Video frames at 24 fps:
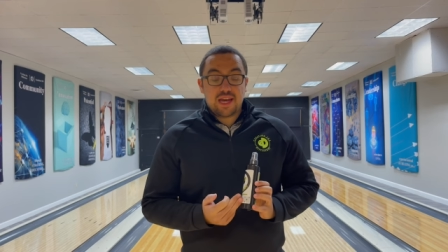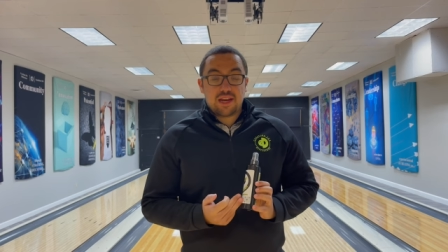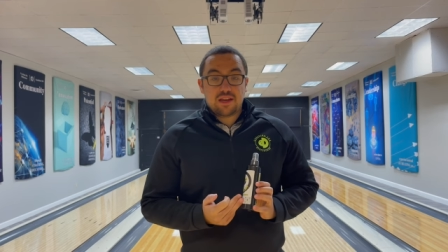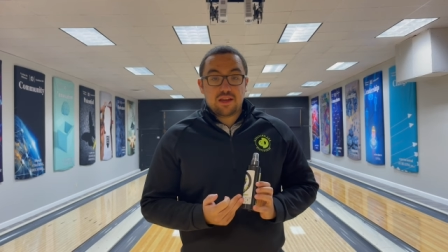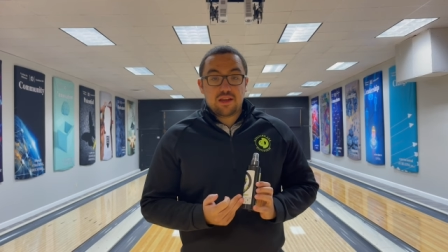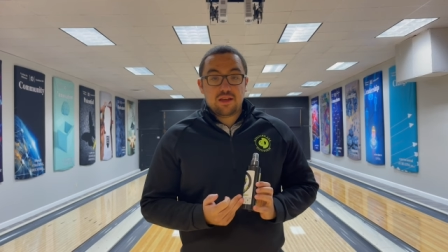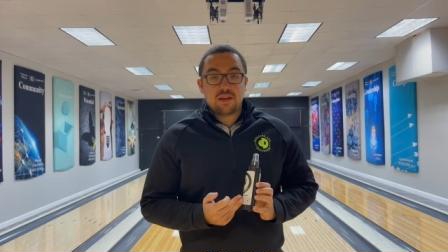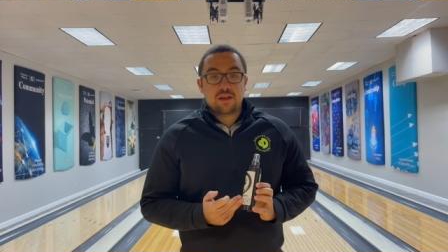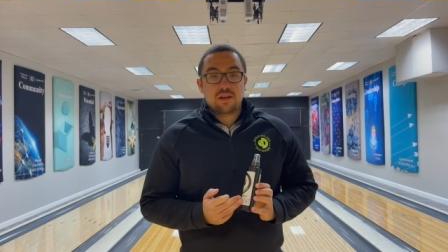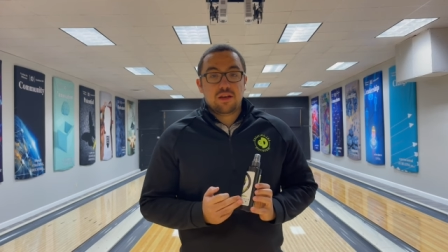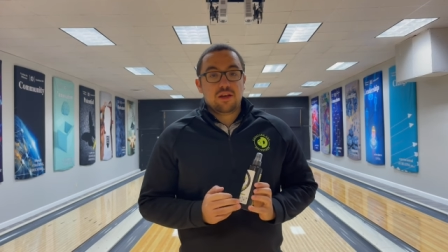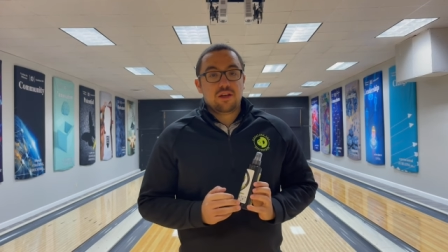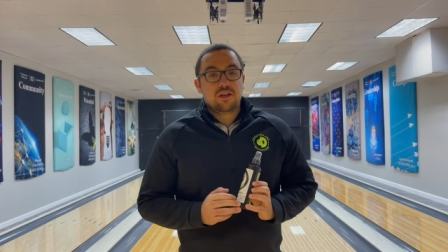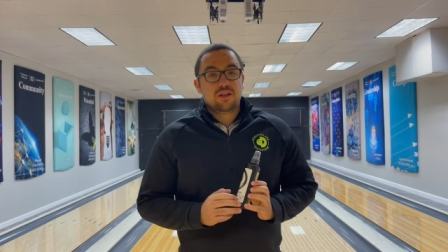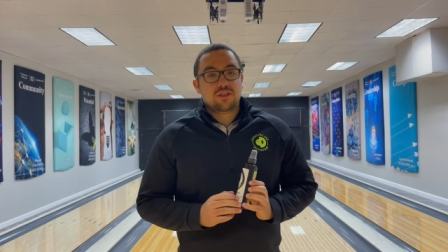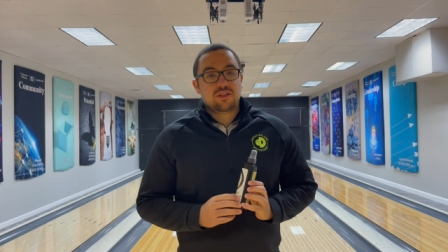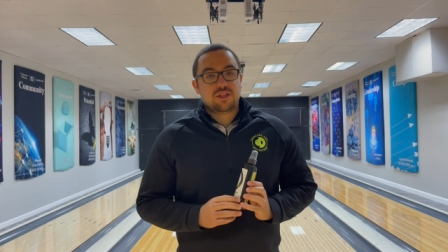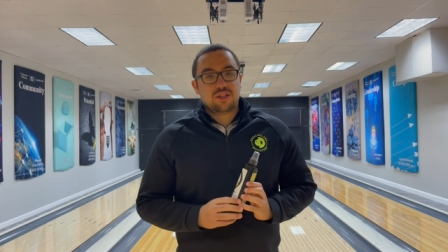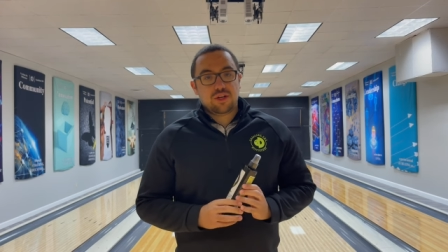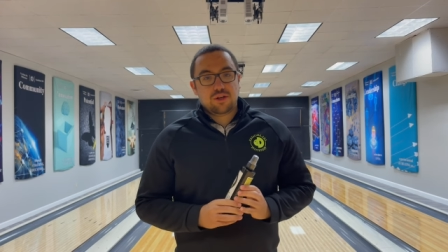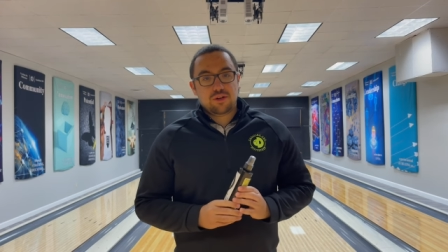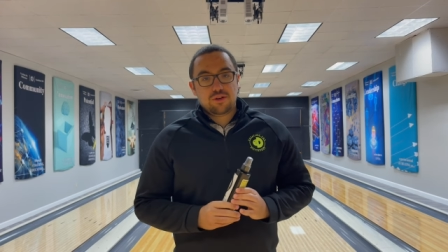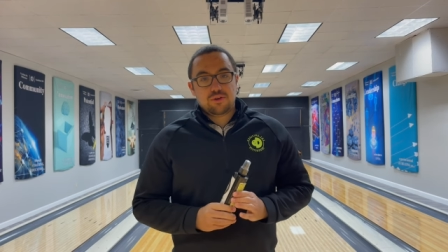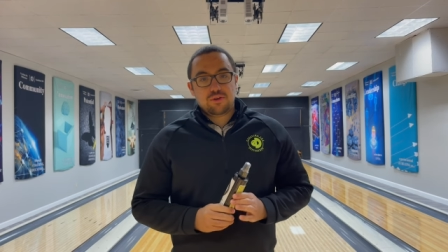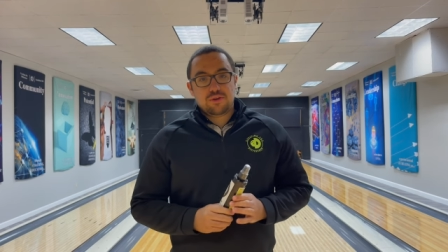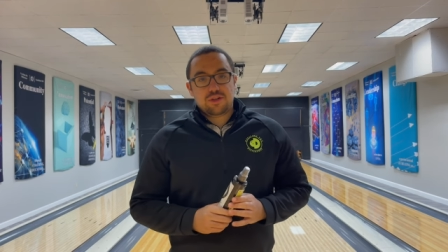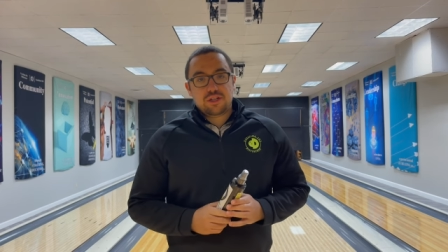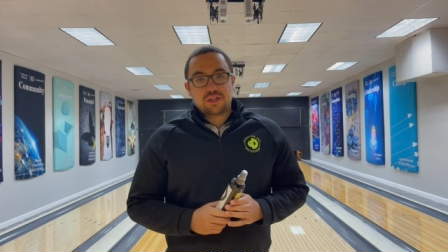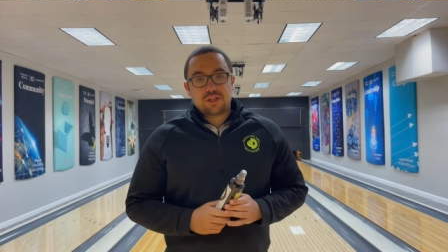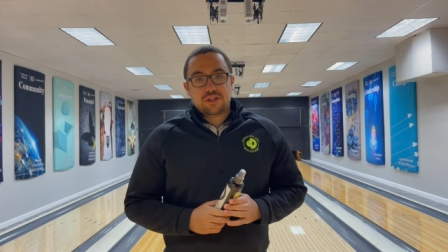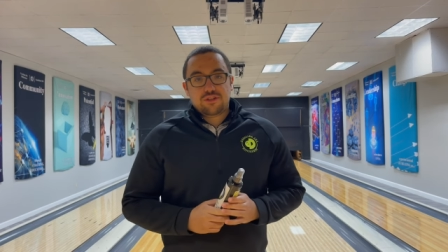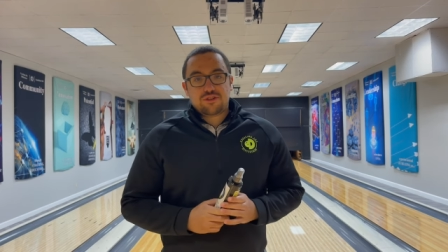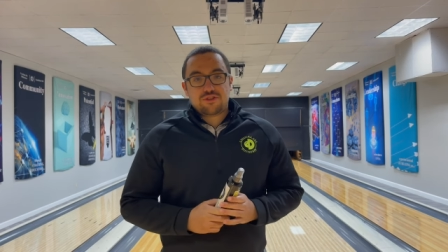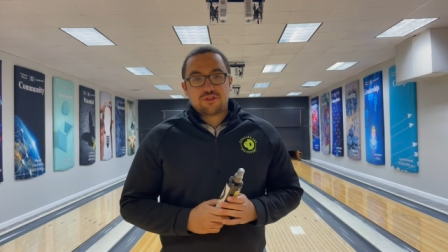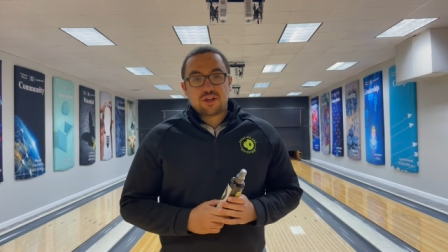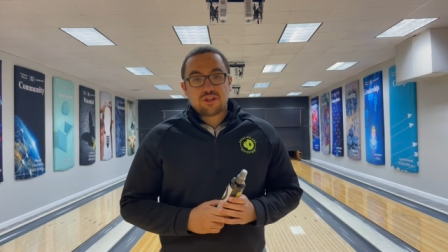it to go to an
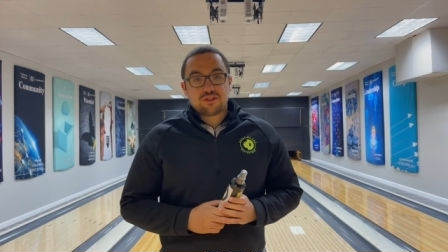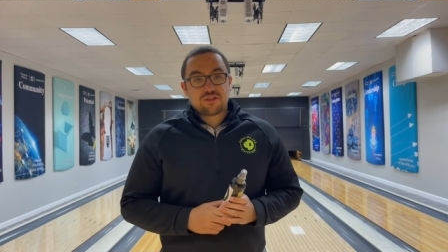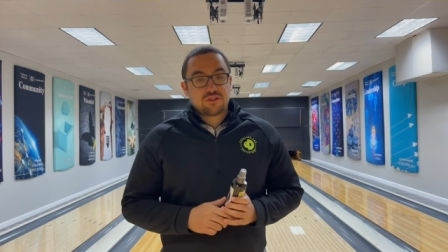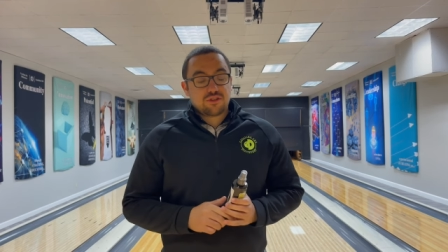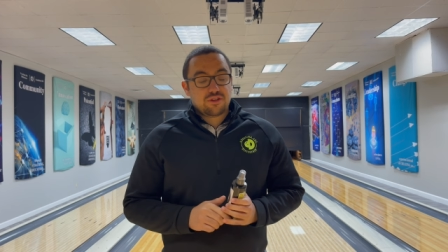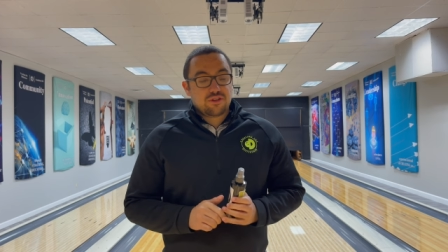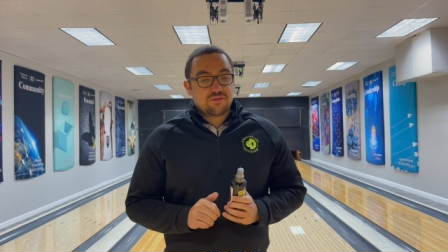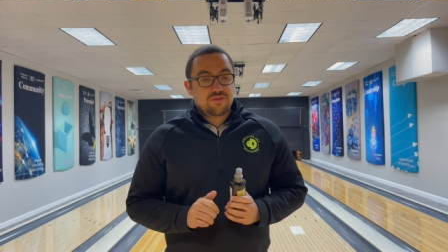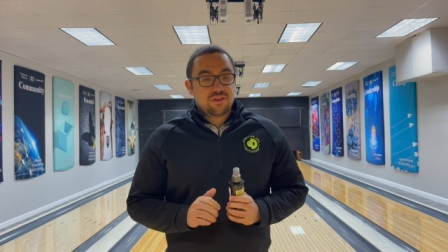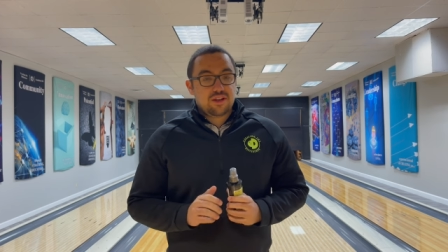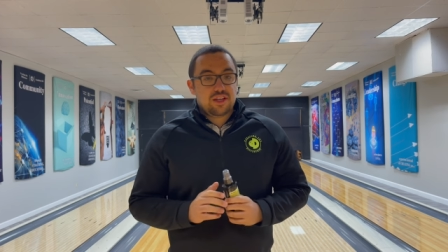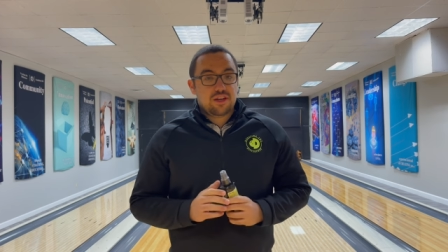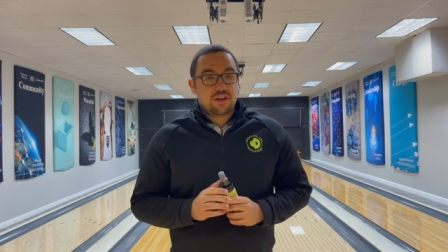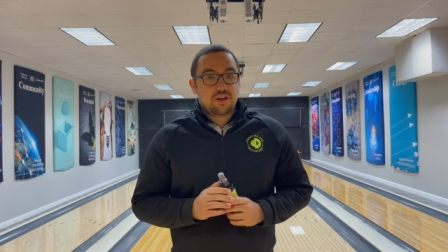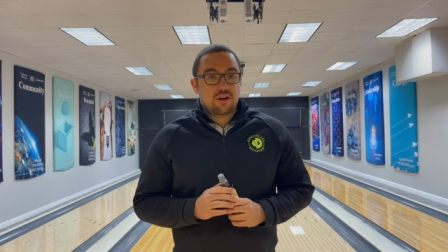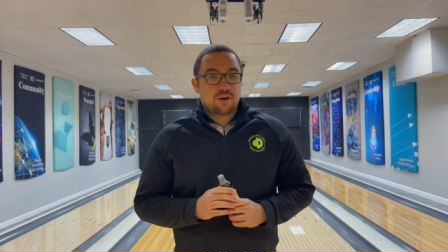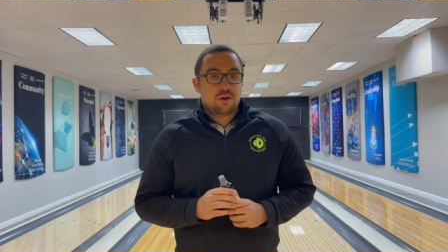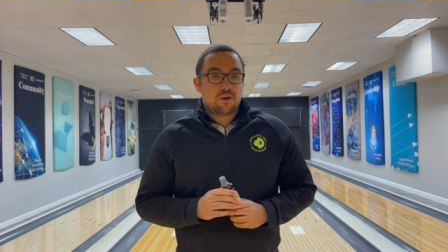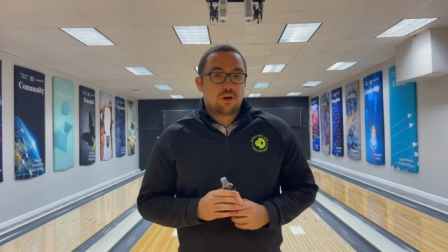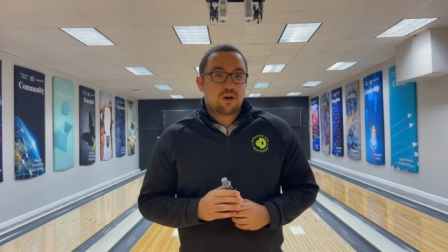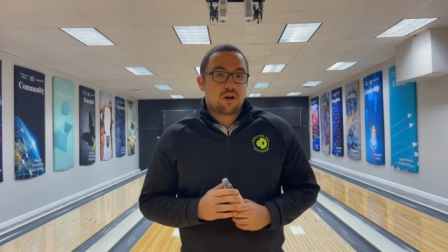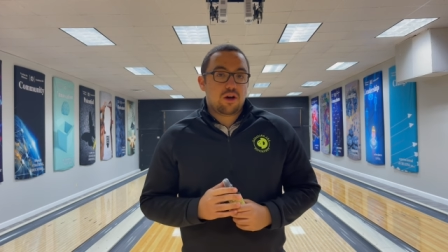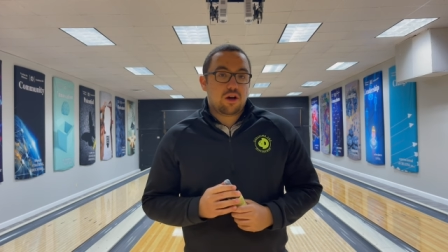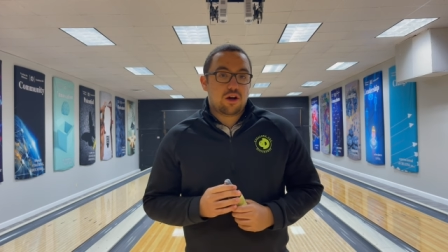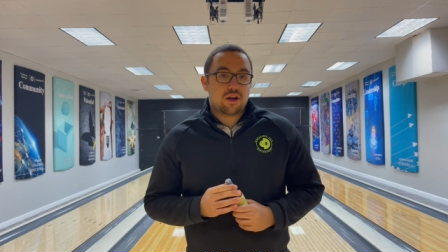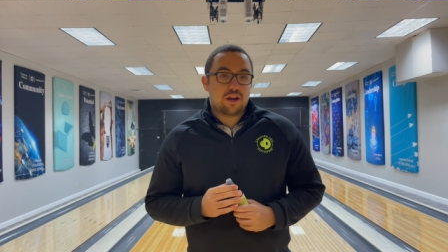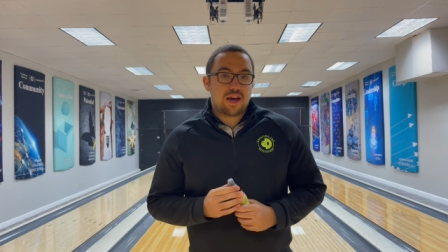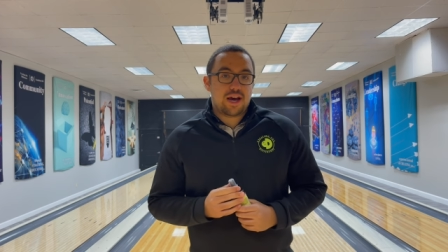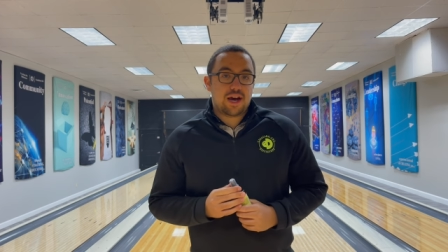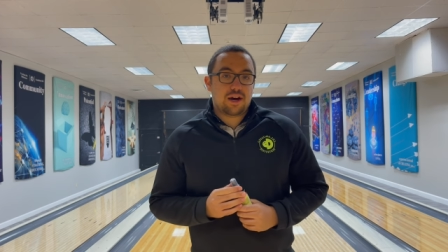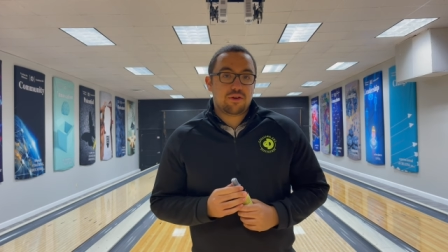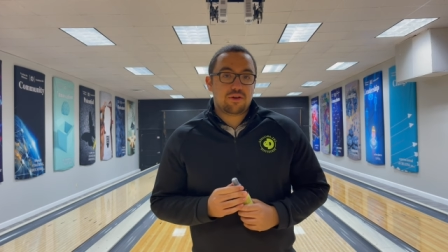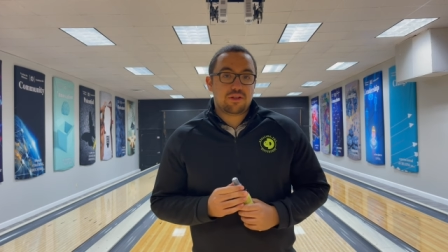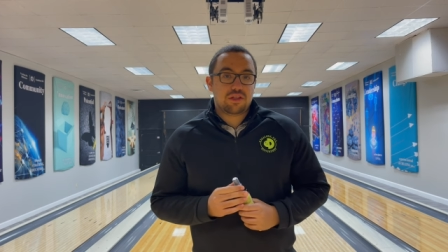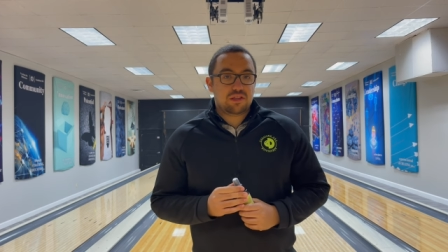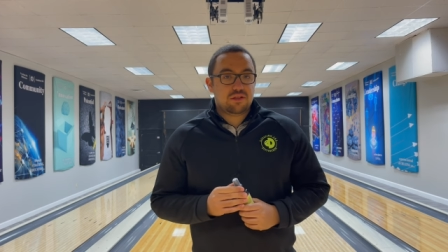instructional video on
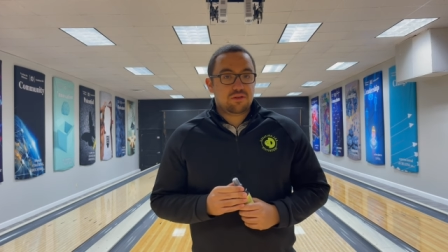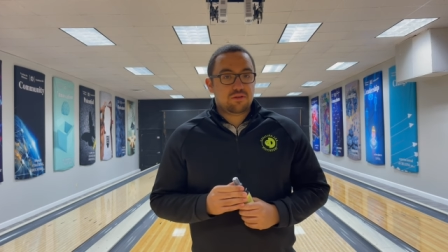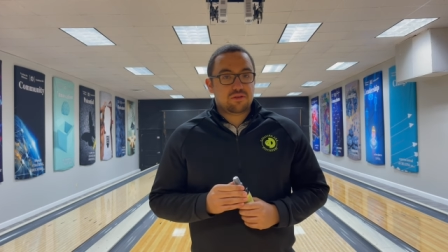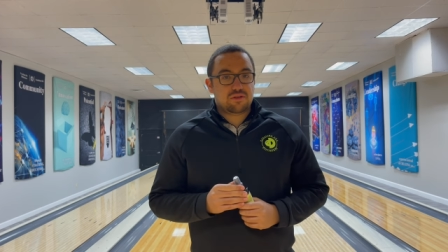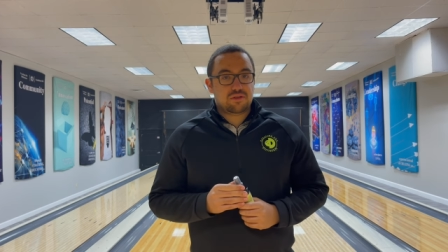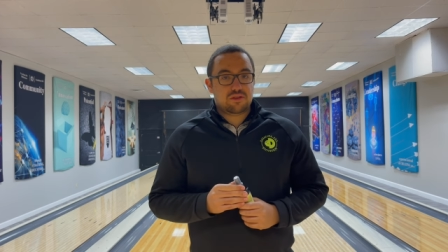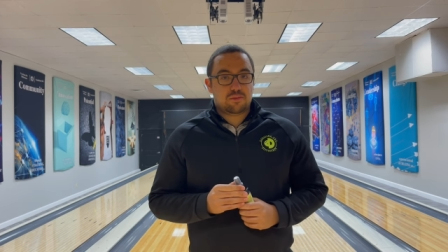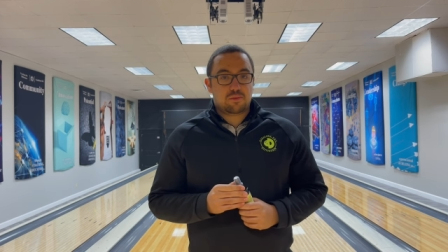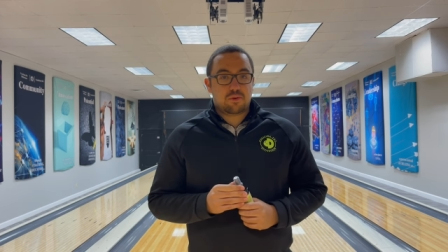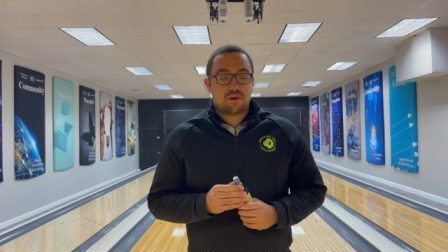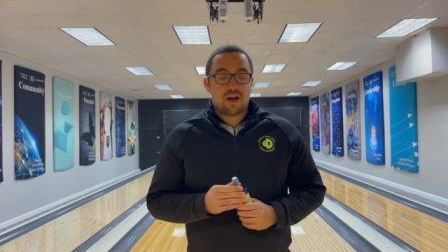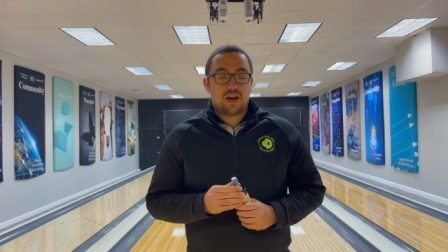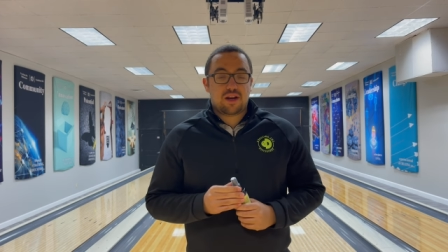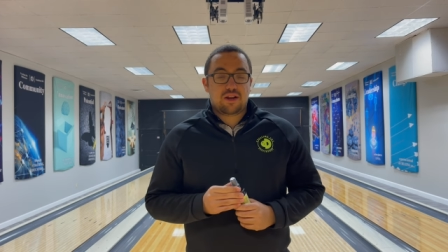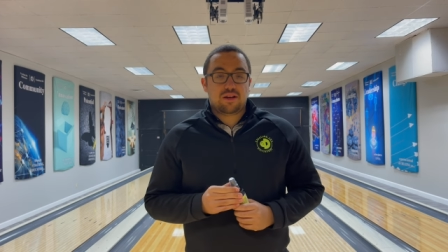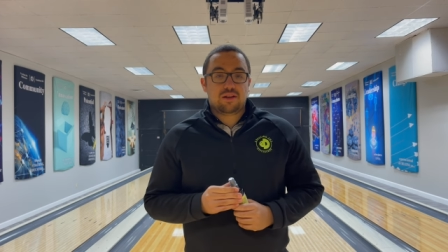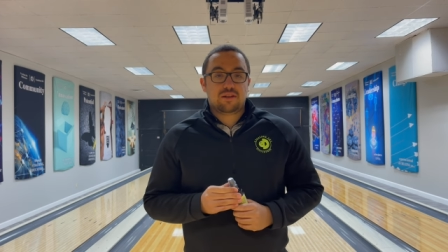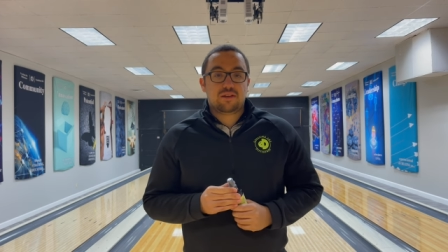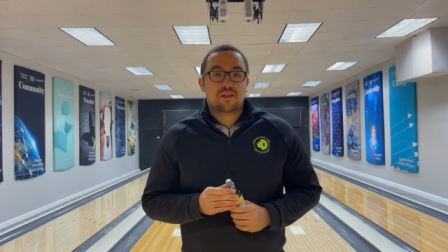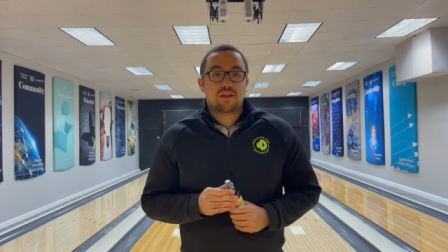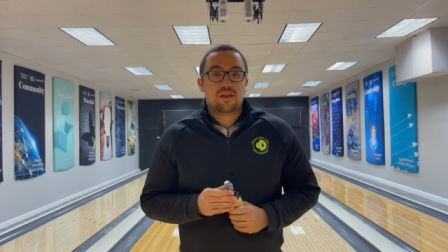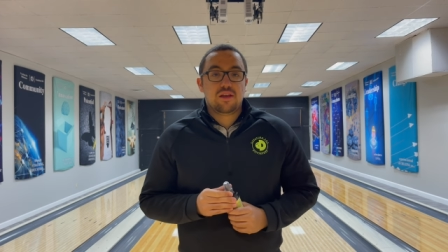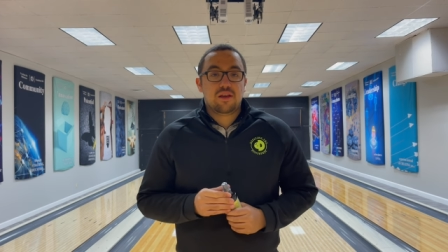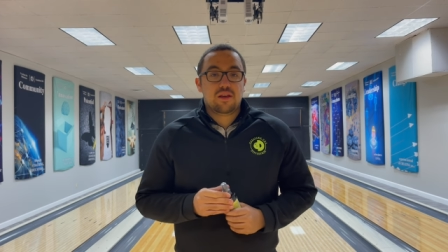how to use the product.